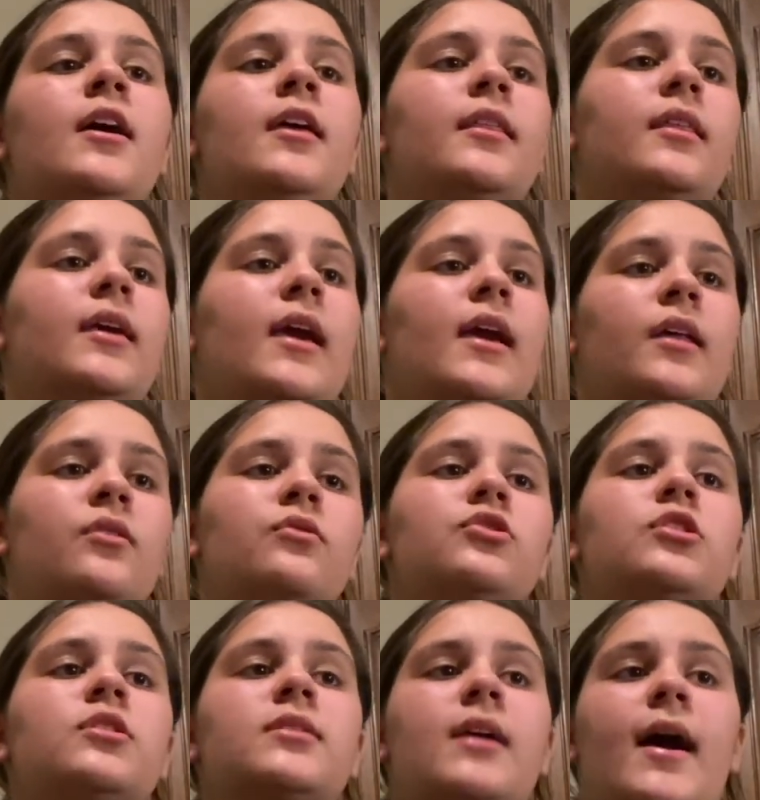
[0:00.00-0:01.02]
The candle
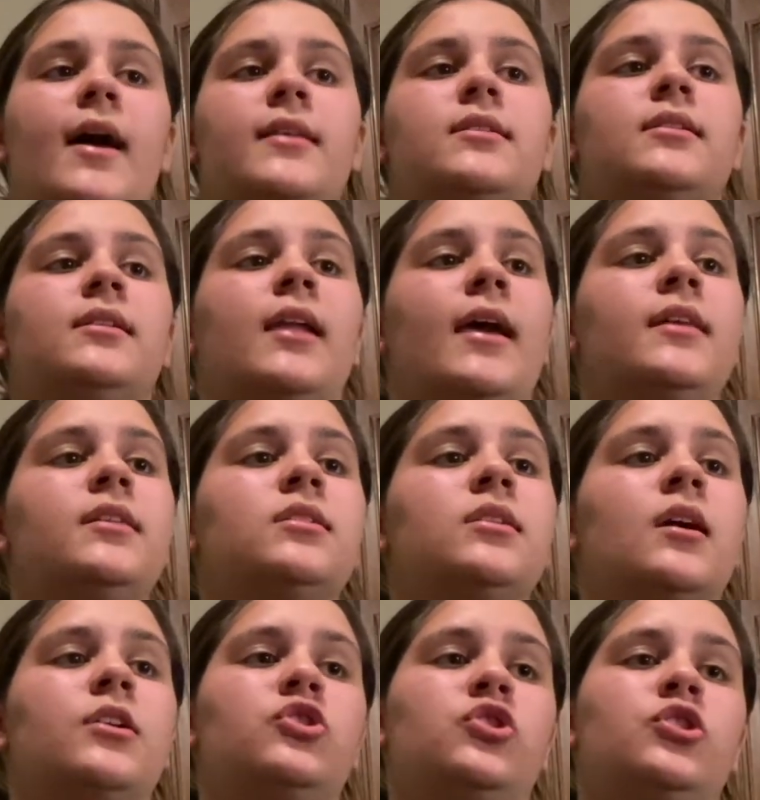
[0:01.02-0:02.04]
just adds a nice
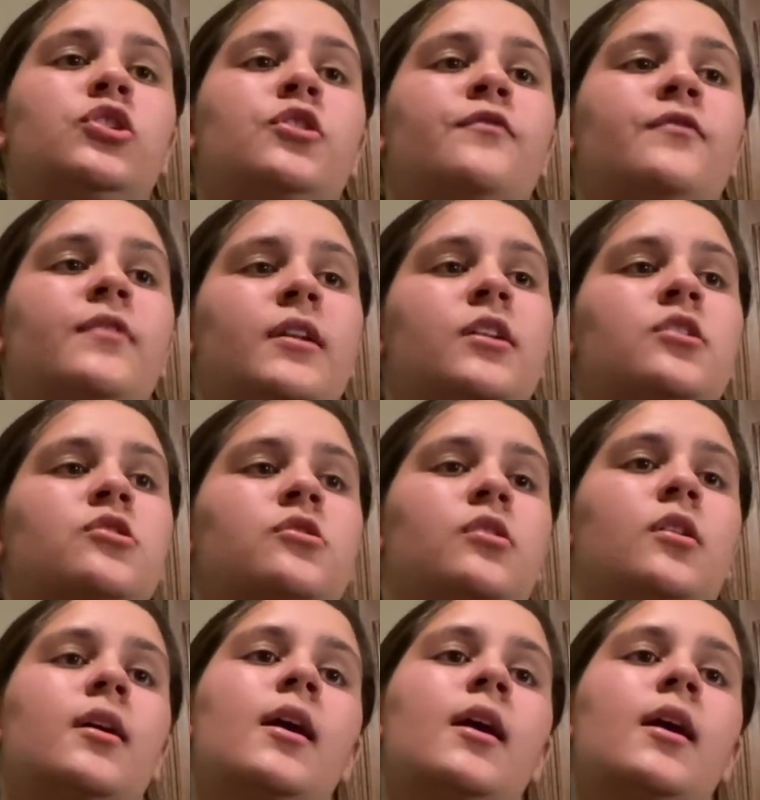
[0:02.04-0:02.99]
touch to your finished look,